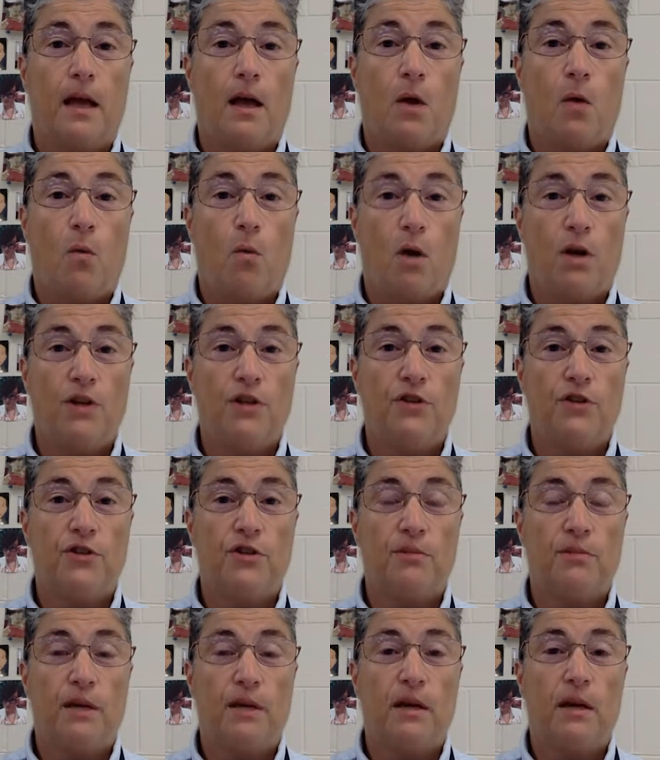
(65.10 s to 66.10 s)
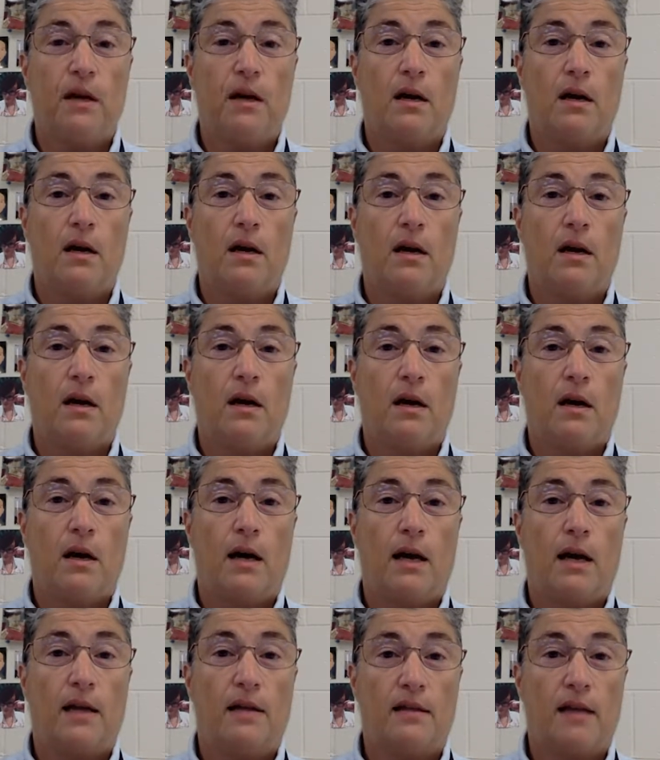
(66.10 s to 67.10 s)
Once you submit
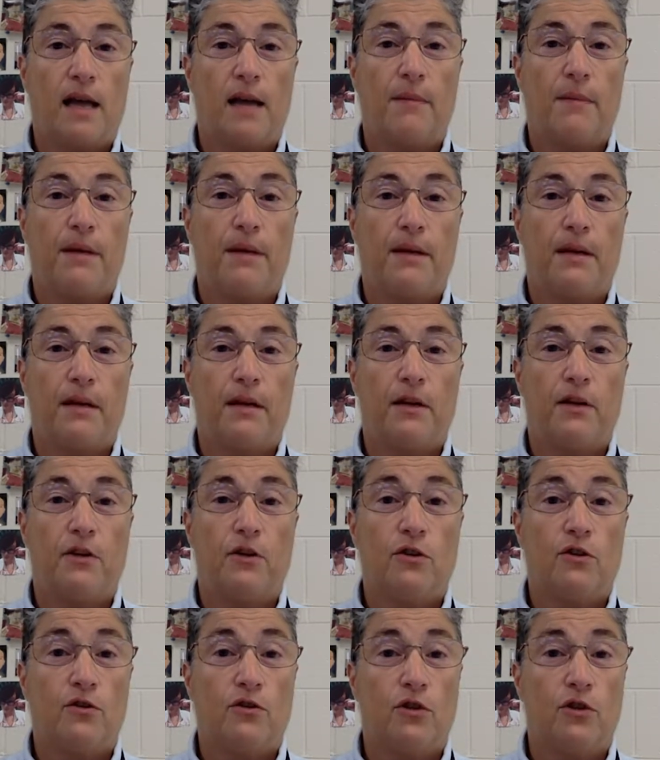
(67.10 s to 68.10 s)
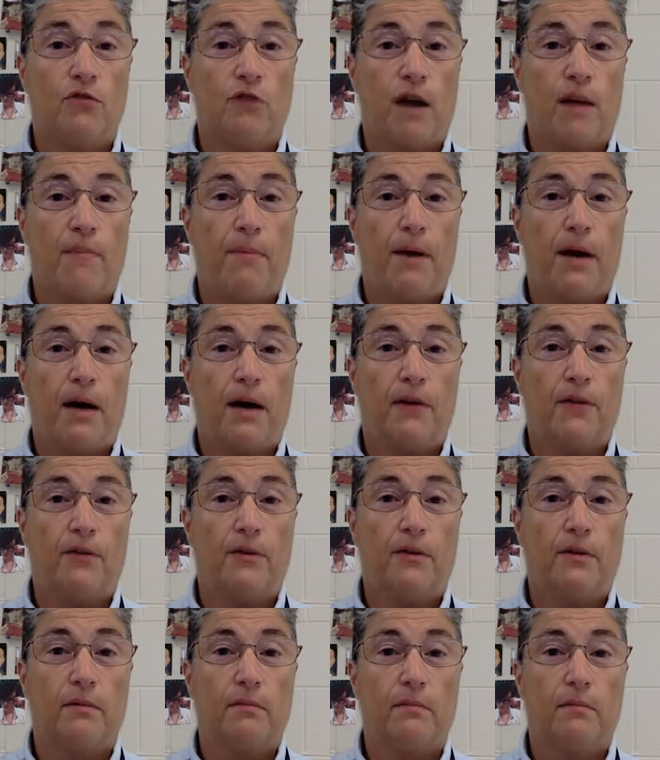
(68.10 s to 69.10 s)
an assignment to the Dropbox,
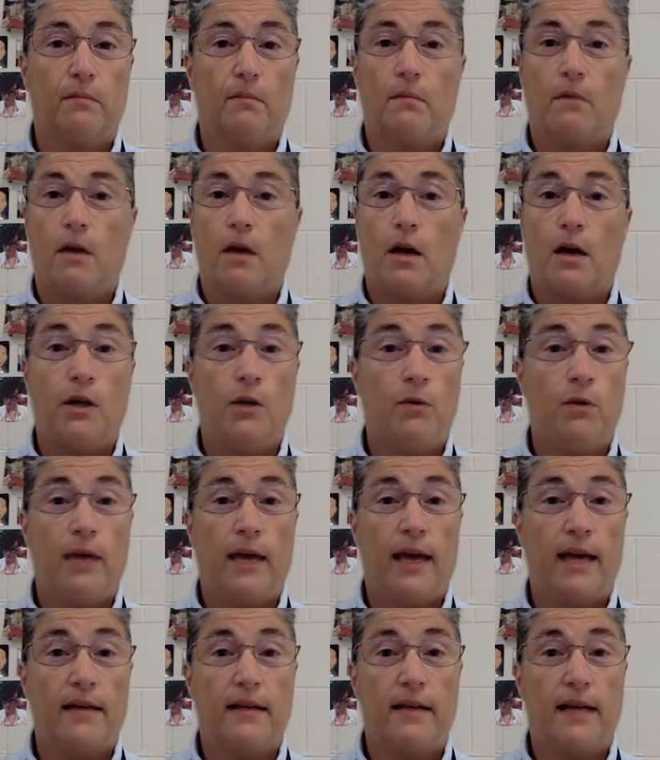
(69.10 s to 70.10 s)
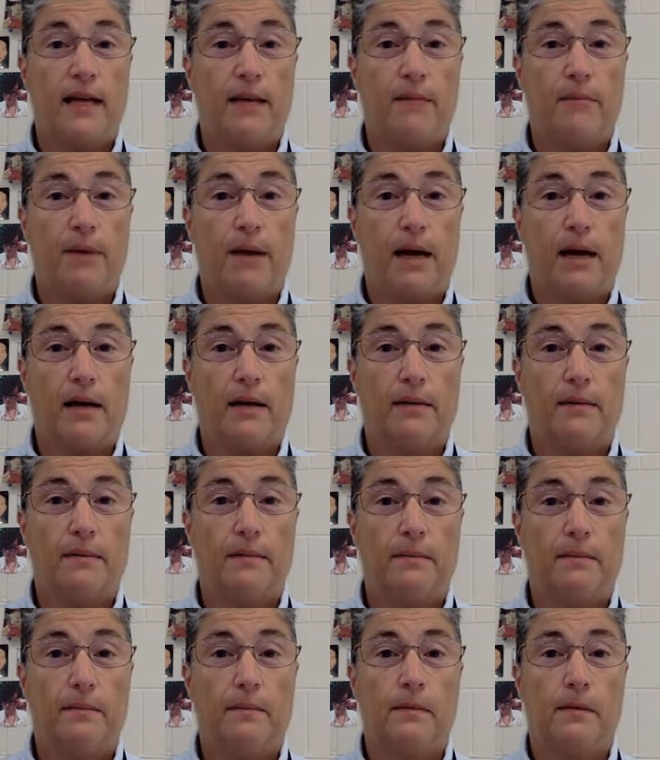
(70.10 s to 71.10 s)
you can't take it back.
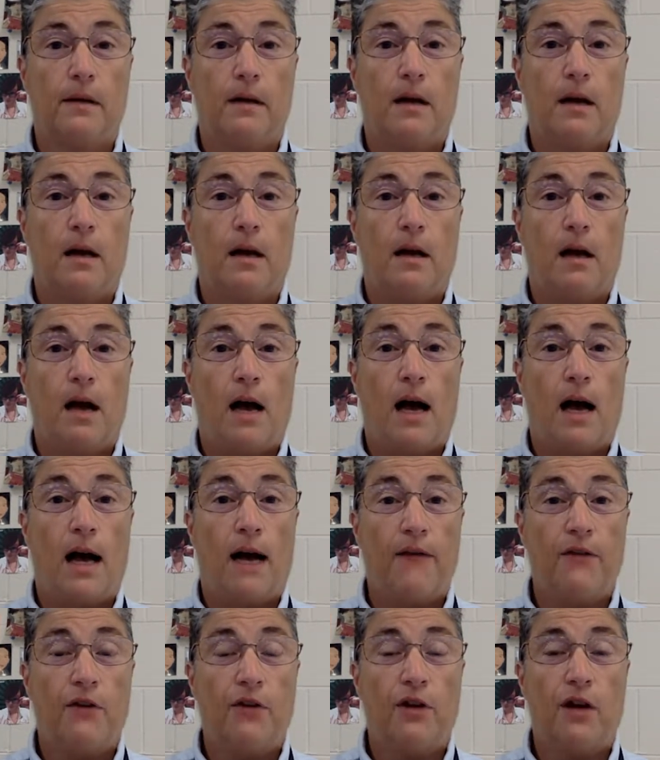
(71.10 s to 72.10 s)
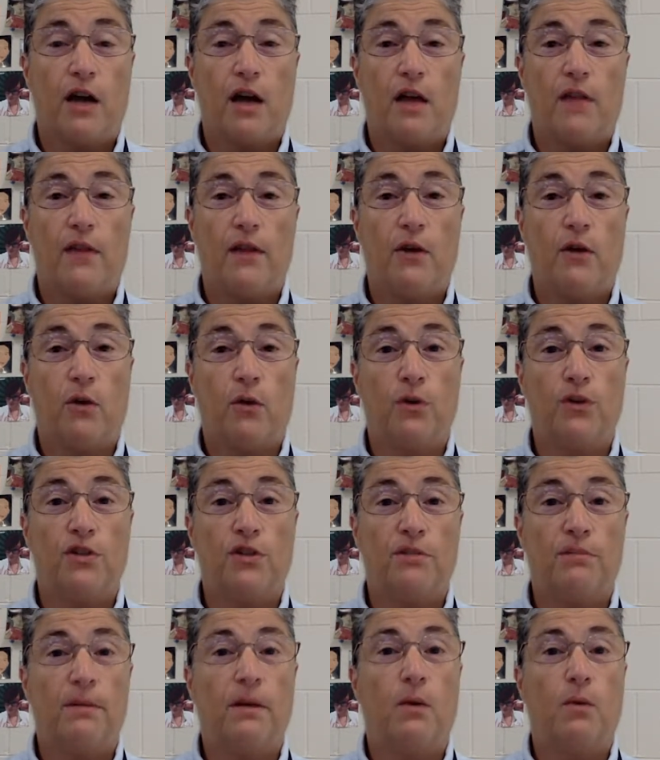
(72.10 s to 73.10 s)
I've turned on that you can only
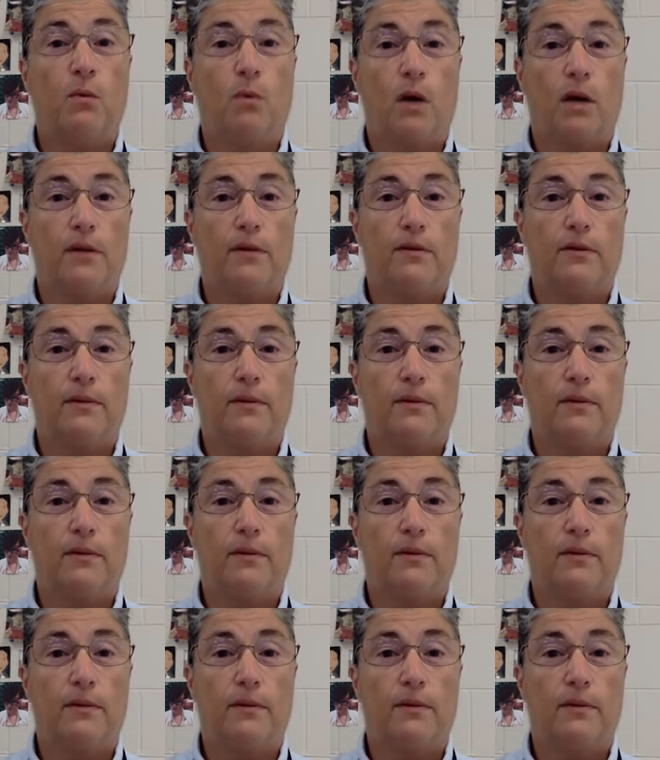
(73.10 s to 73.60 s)
submit it once.